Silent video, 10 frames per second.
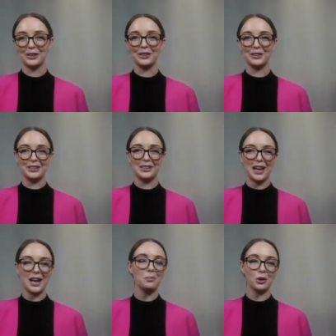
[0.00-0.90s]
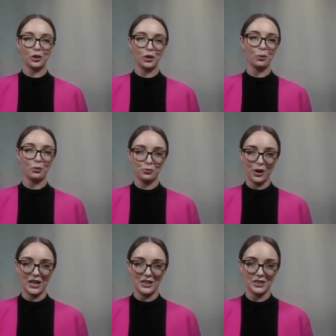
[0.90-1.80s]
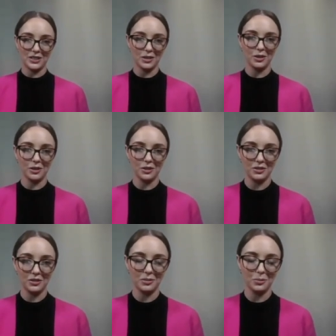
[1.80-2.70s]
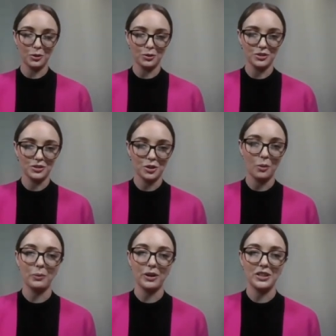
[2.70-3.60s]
The name, logo, or phrase are the the most common